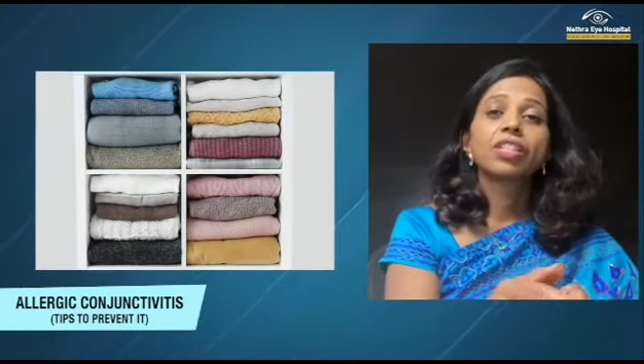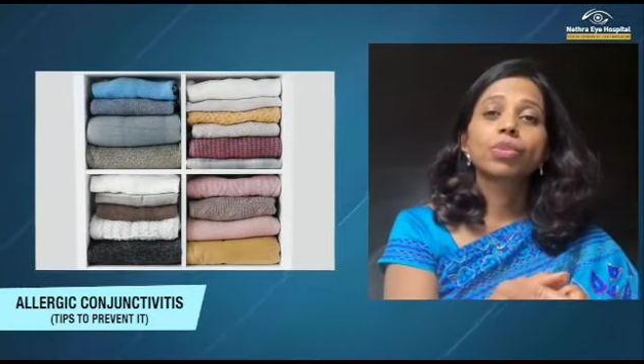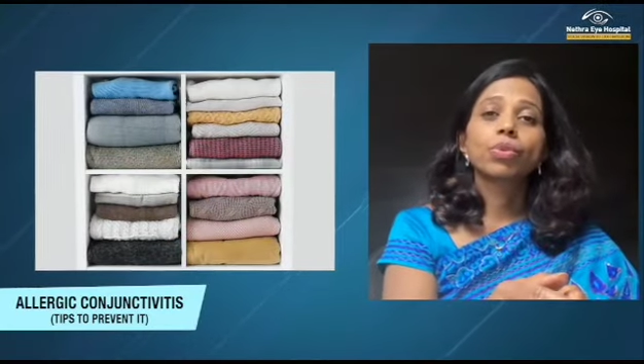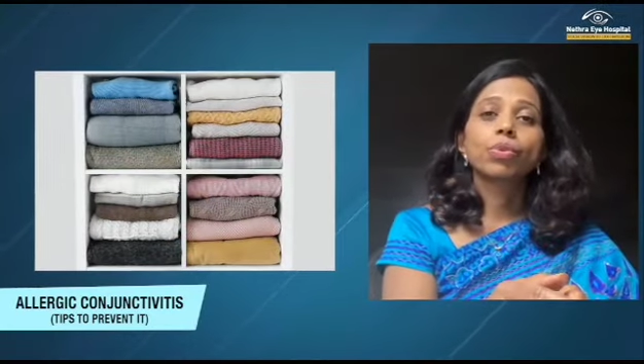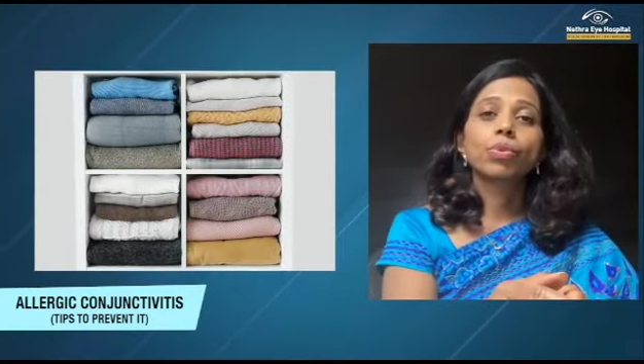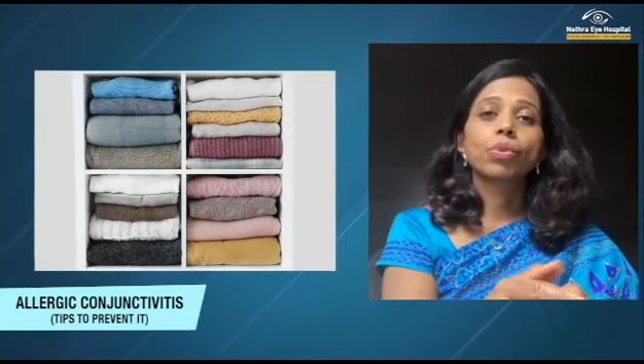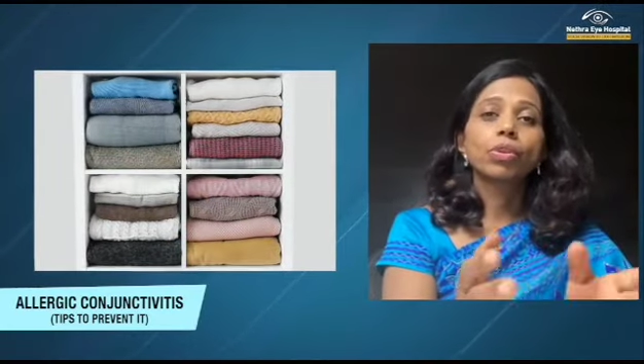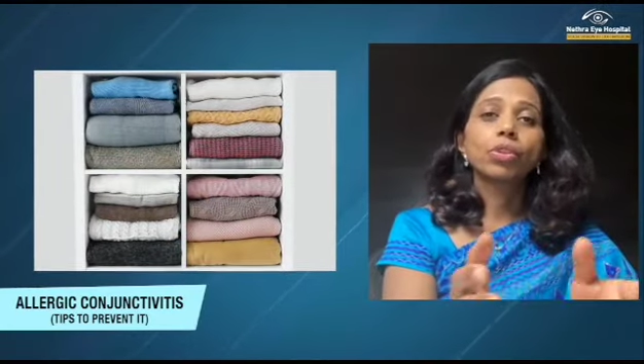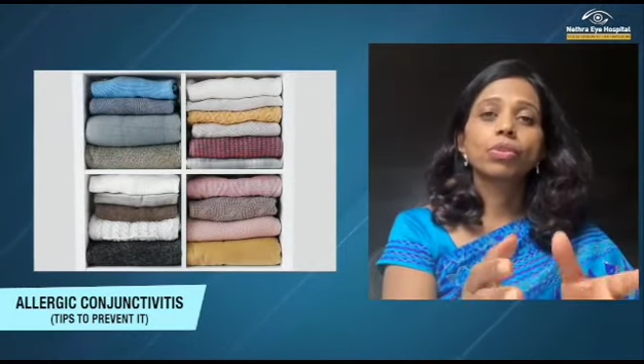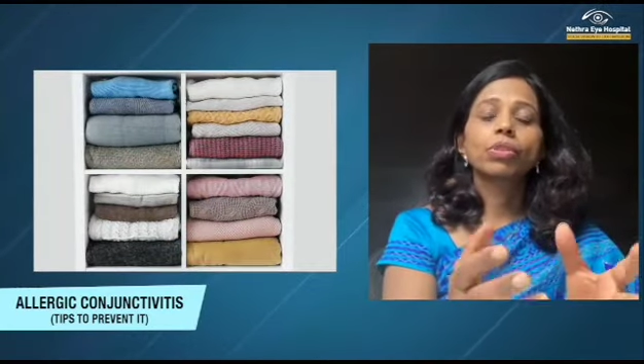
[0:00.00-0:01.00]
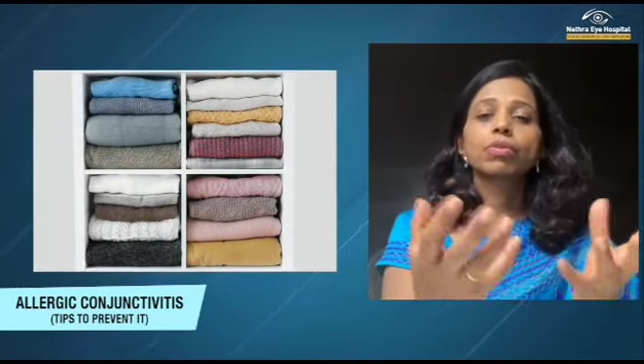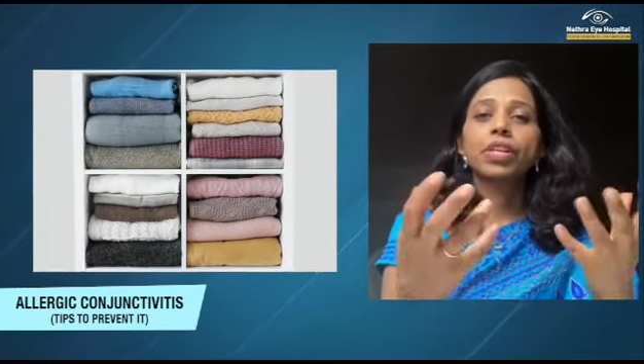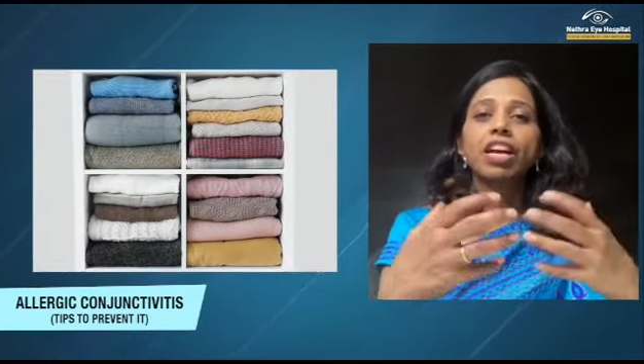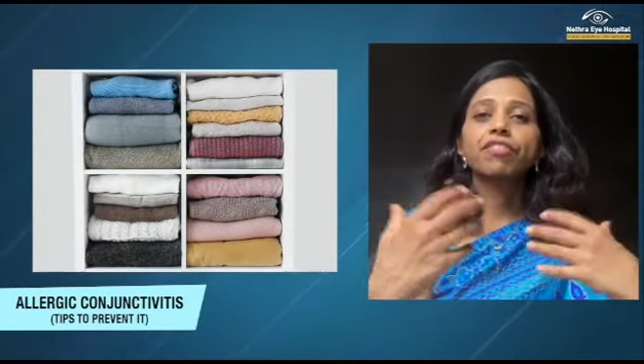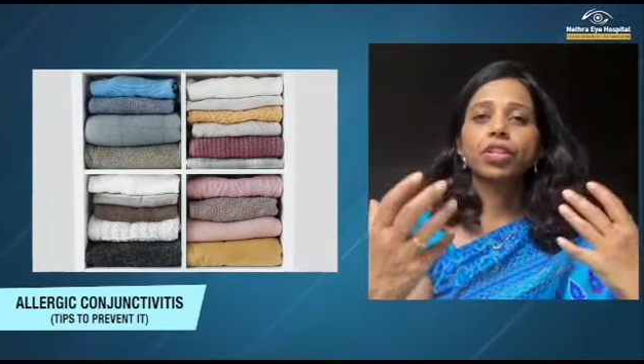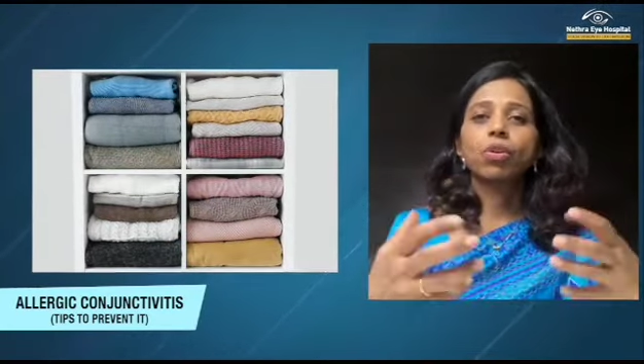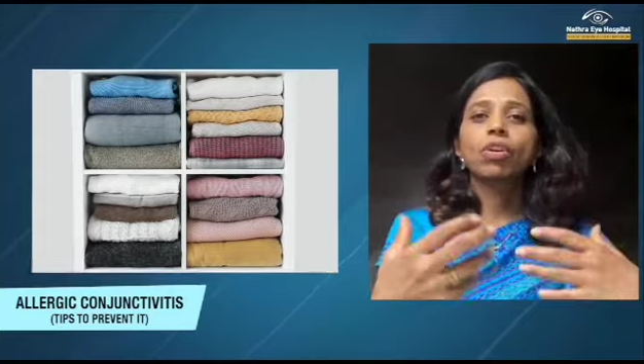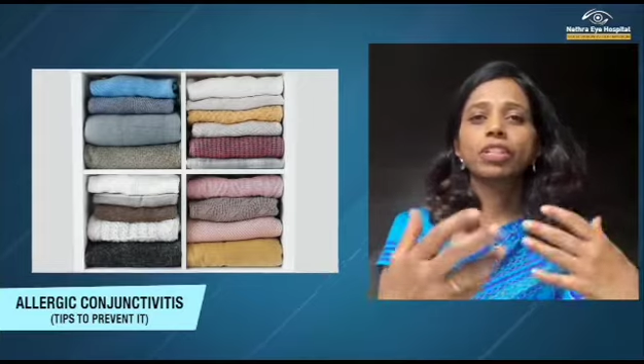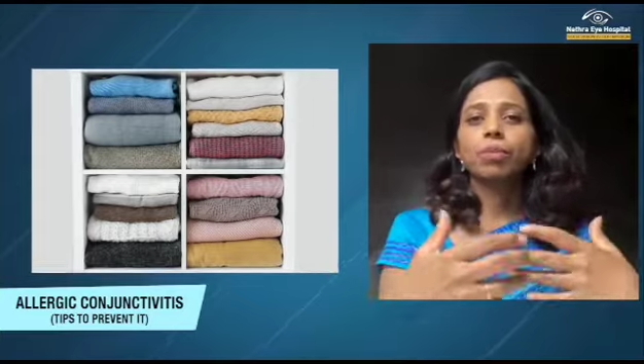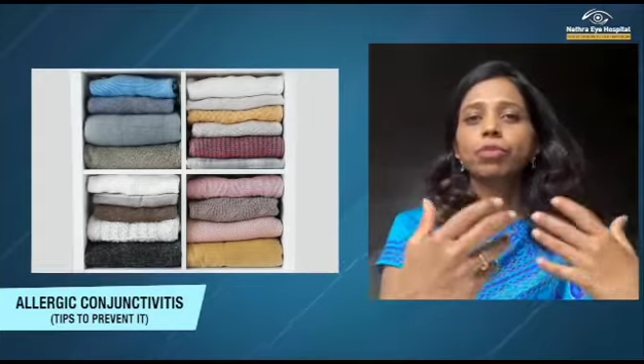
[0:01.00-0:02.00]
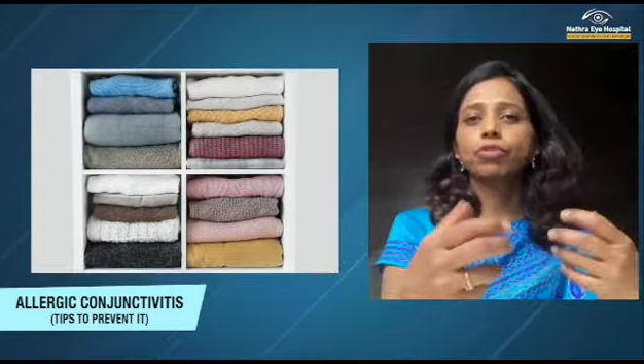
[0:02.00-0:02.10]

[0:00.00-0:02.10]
So old clothes, when after a long time,